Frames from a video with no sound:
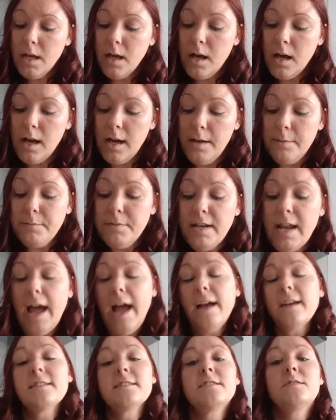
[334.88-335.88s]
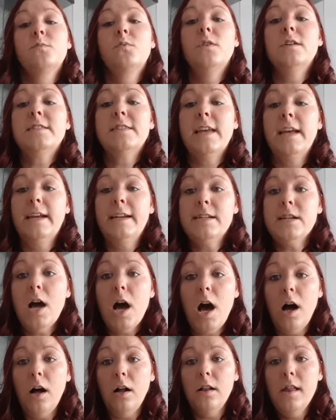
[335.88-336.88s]
Next was a
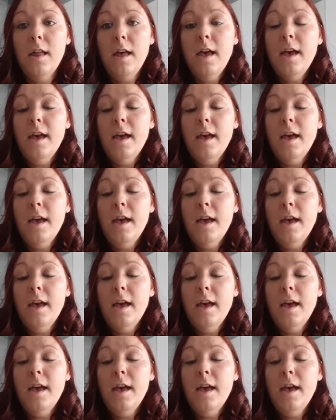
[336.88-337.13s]
doll.